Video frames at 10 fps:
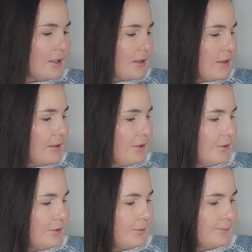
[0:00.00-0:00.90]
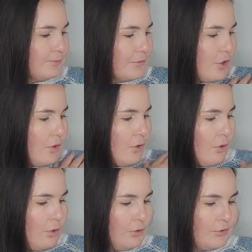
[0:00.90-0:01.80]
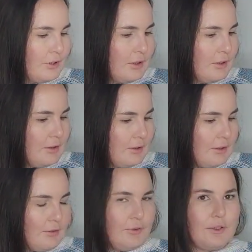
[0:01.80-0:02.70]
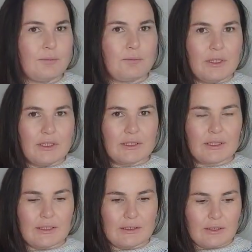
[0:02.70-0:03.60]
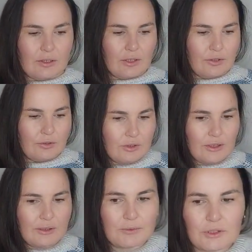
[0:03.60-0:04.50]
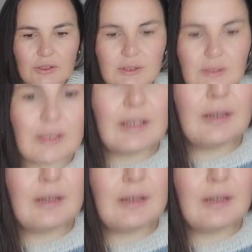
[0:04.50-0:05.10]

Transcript: So all of the different mini skeins that I used, let me just get